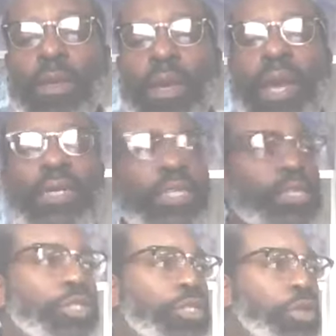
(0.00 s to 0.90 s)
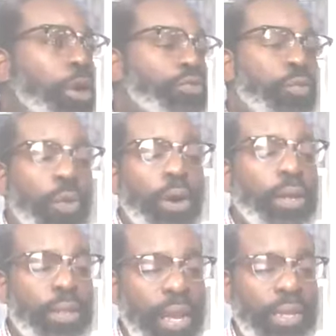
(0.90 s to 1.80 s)
and Jesus starts working
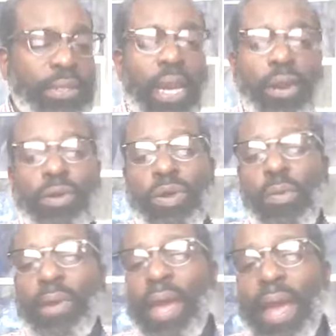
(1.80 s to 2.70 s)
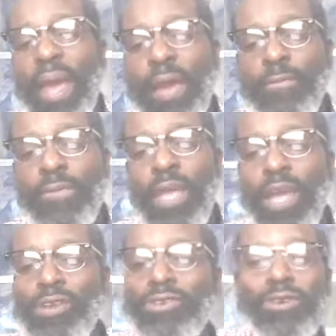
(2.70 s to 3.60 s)
things out on your behalf,
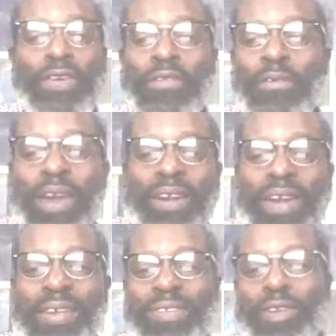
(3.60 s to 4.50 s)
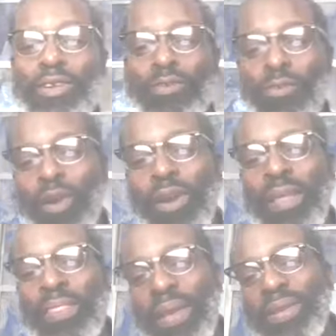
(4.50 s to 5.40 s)
and you don't even recognize that he's
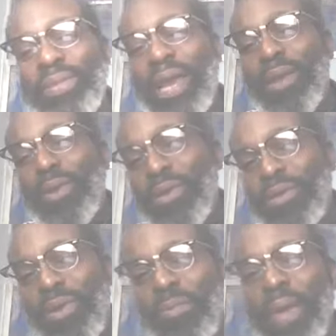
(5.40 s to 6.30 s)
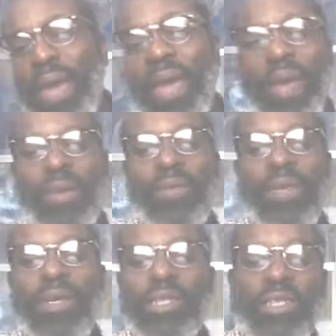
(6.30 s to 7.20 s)
working things out on your behalf.
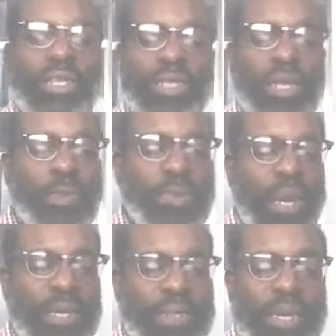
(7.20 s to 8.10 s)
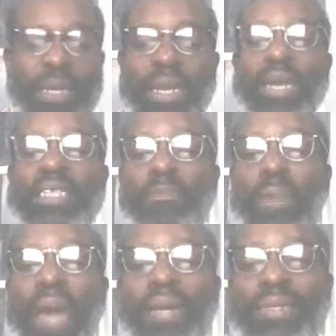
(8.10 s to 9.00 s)
See, some things didn't get as
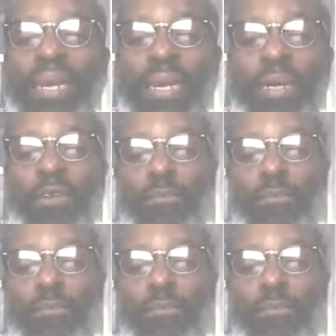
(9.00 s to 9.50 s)
bad as they could have